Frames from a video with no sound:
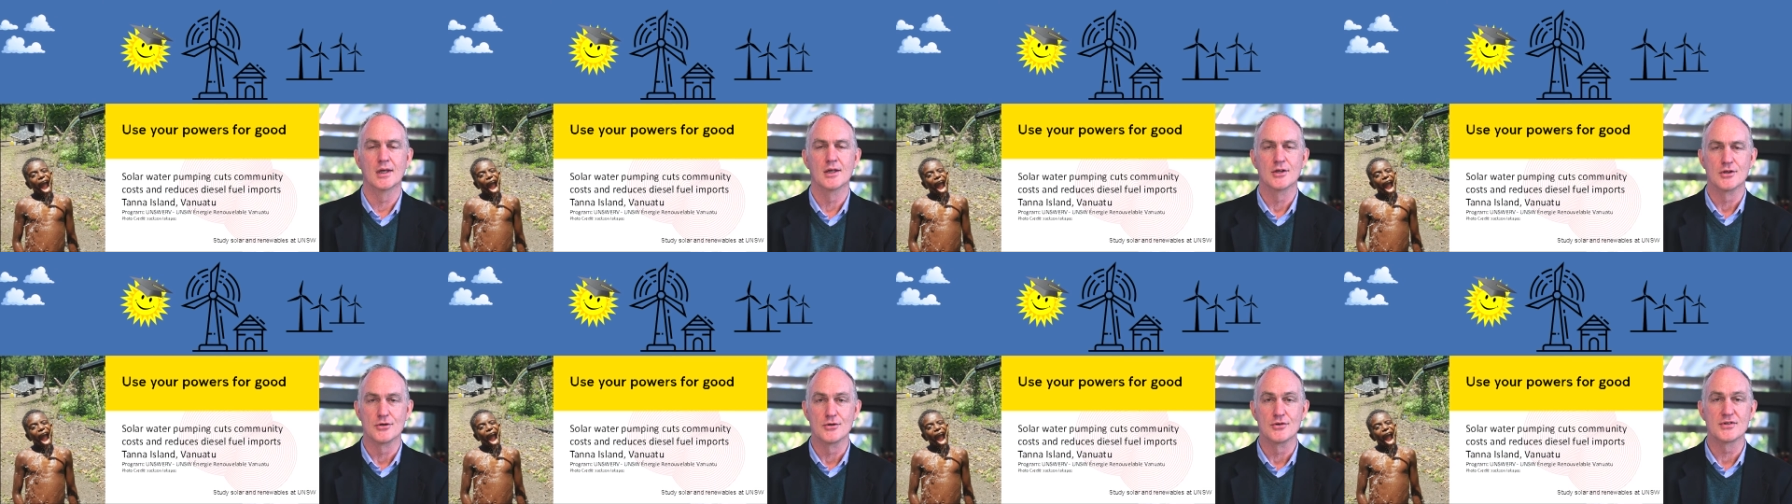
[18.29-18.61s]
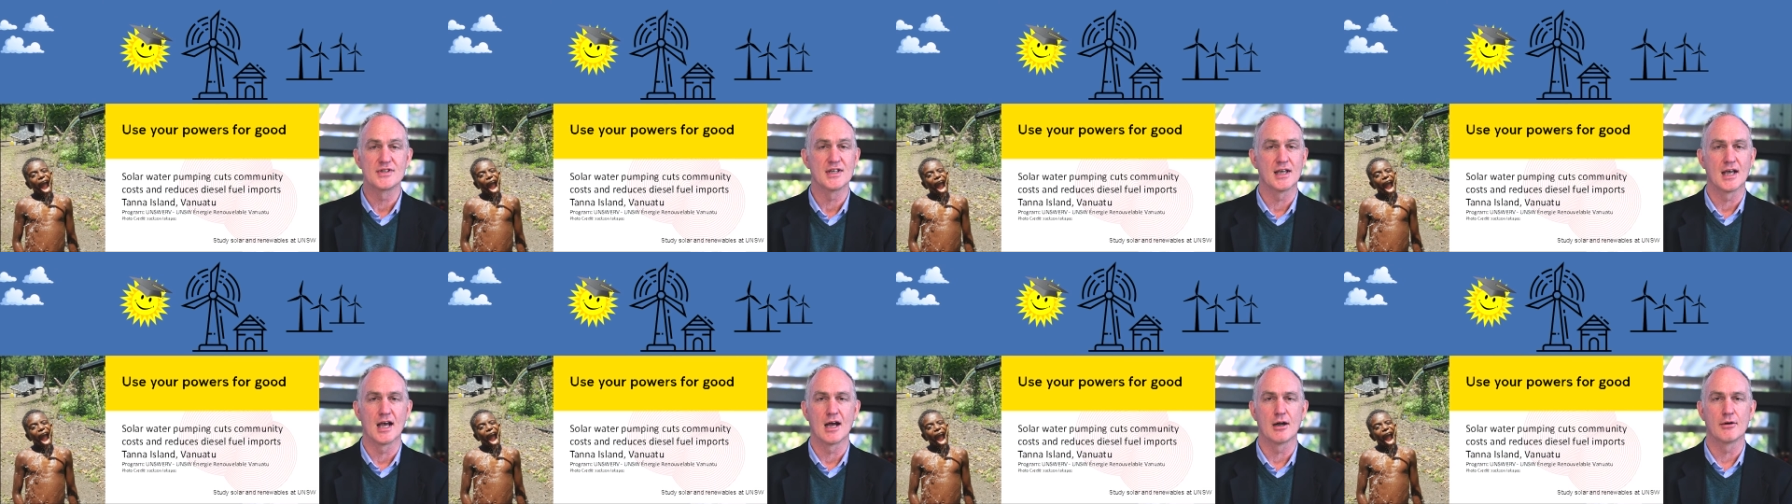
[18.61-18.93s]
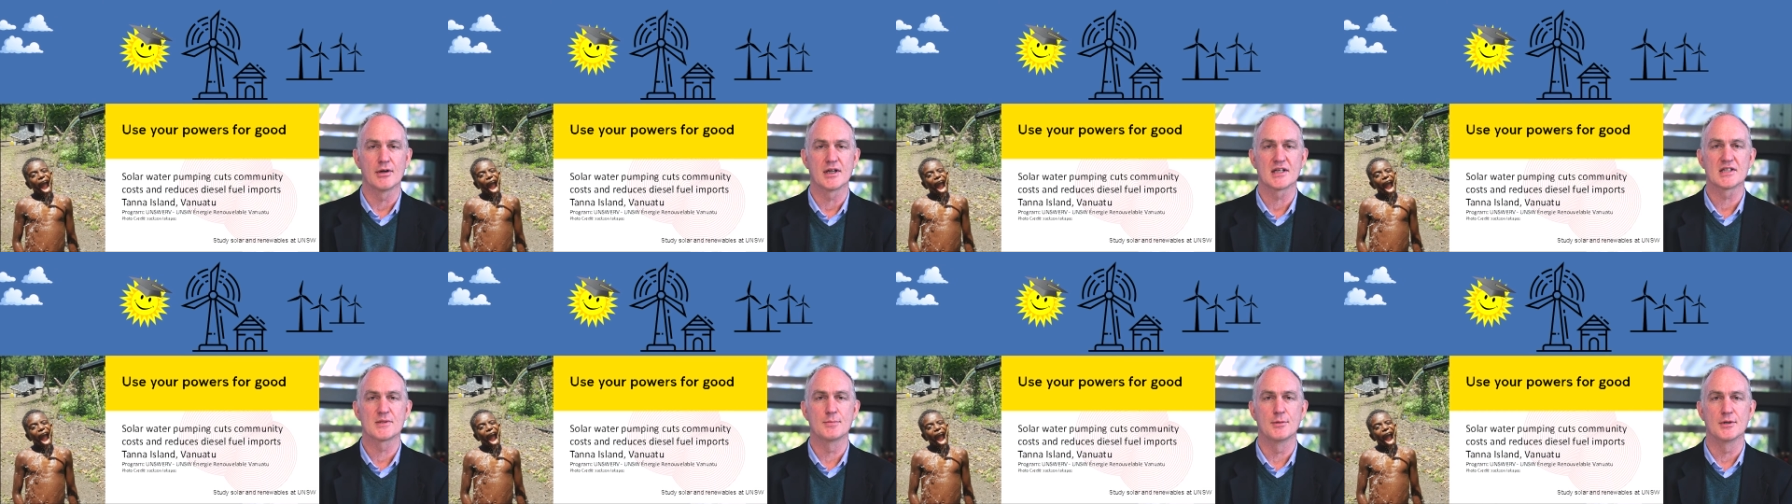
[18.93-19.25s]
using our
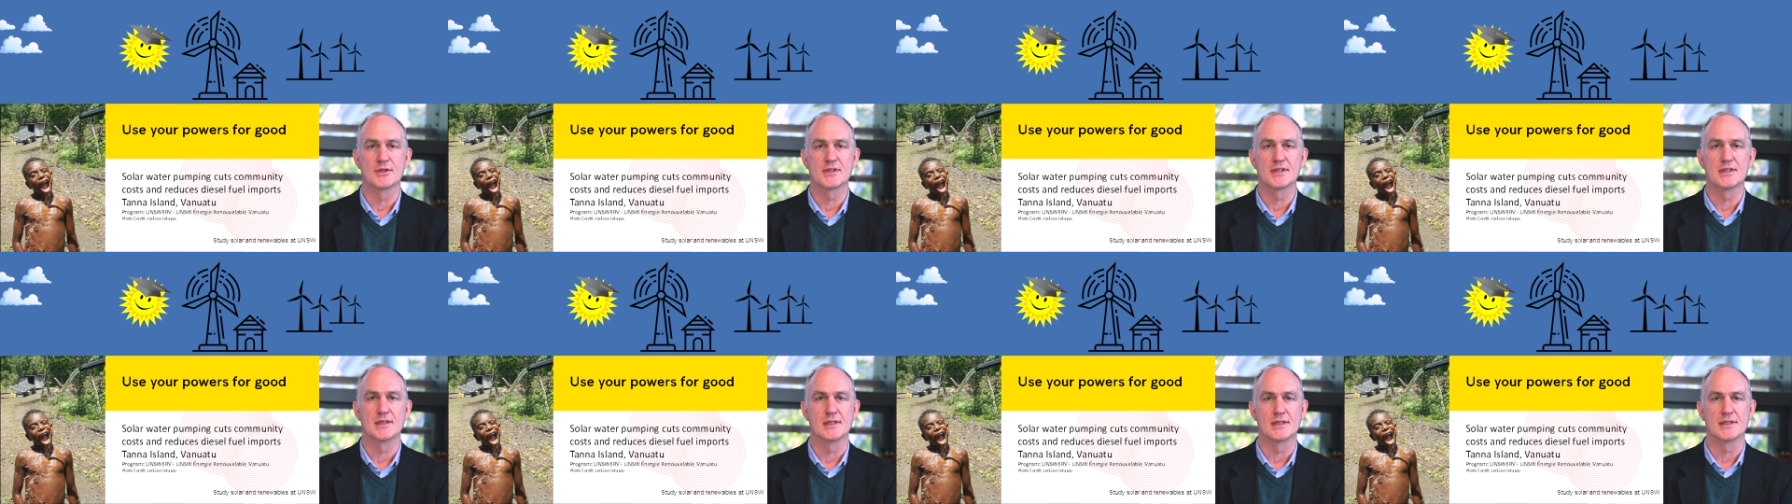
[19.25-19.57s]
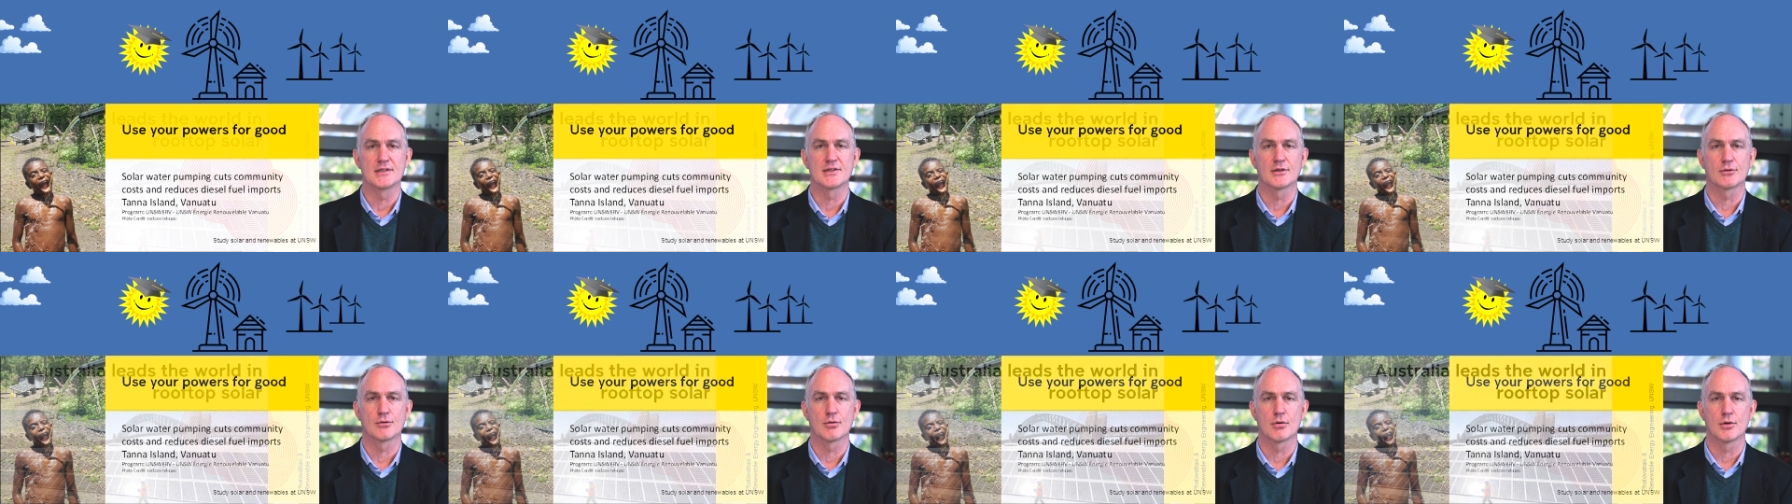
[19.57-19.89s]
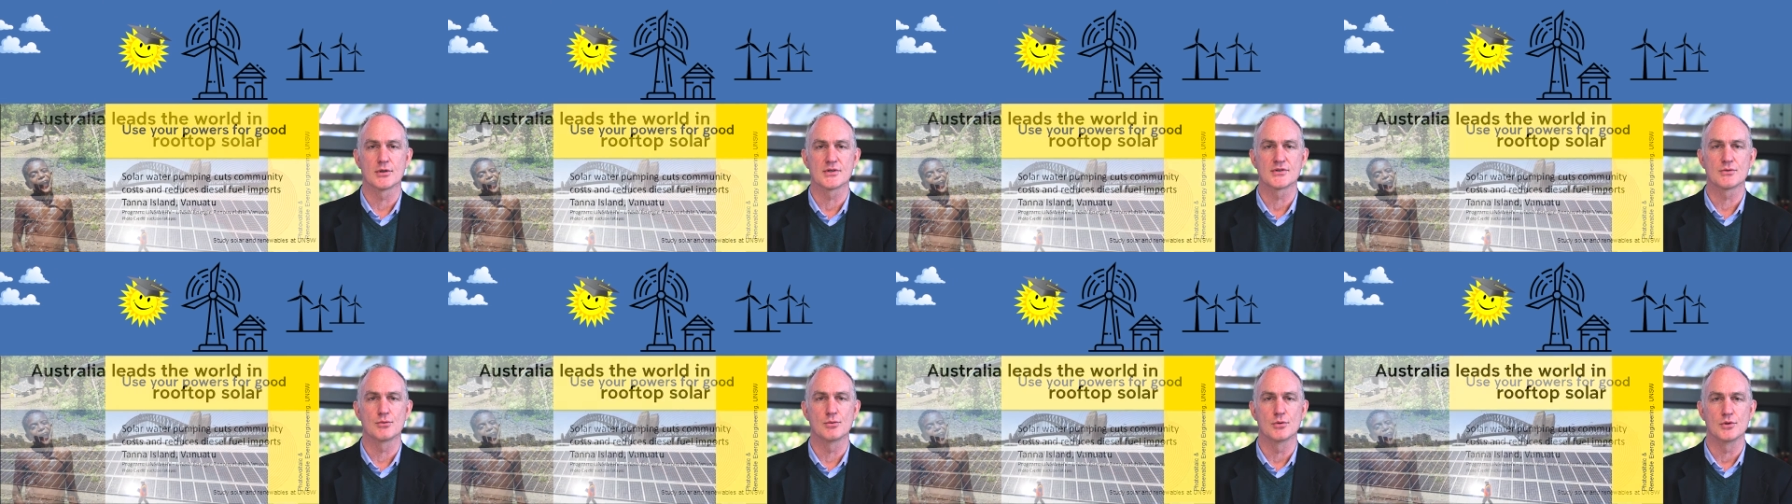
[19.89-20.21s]
expertise
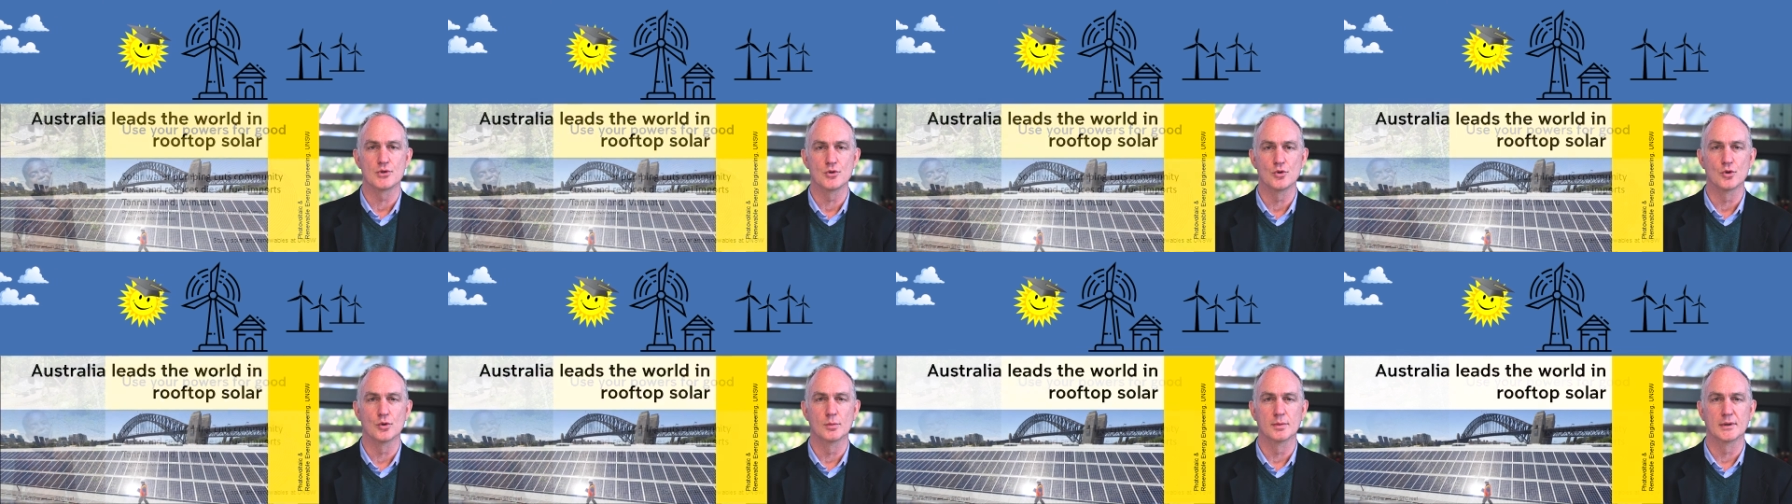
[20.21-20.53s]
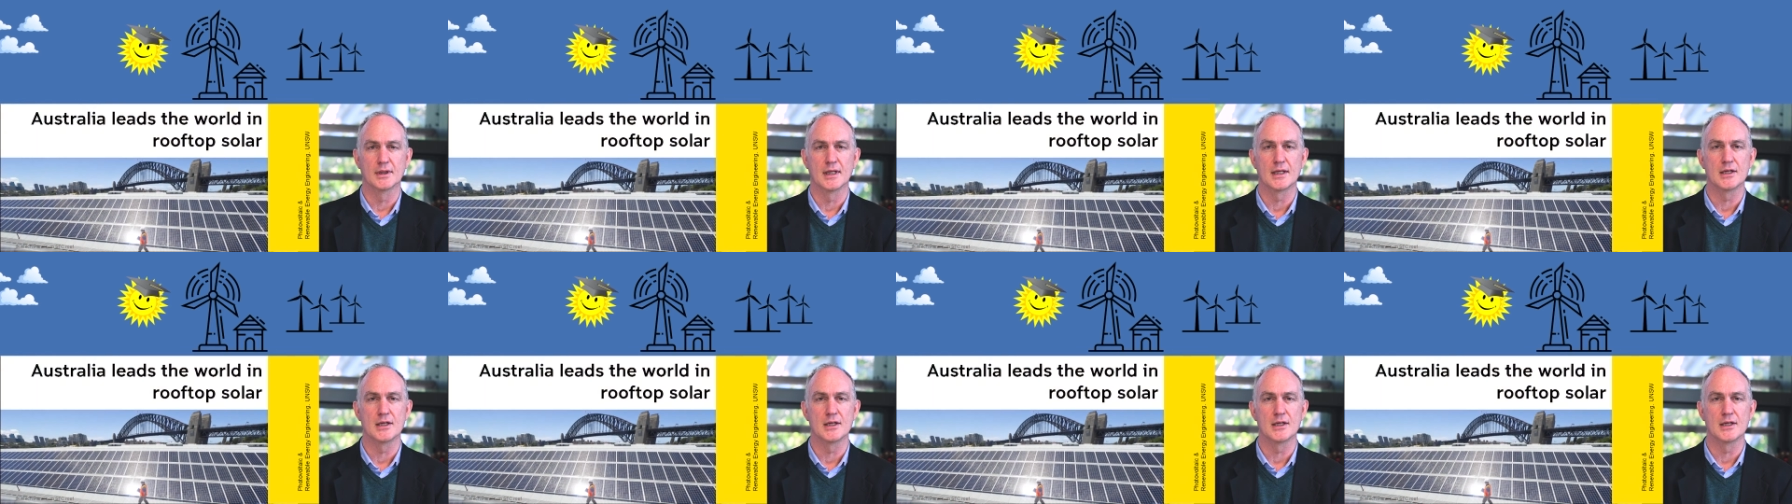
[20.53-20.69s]
across renewable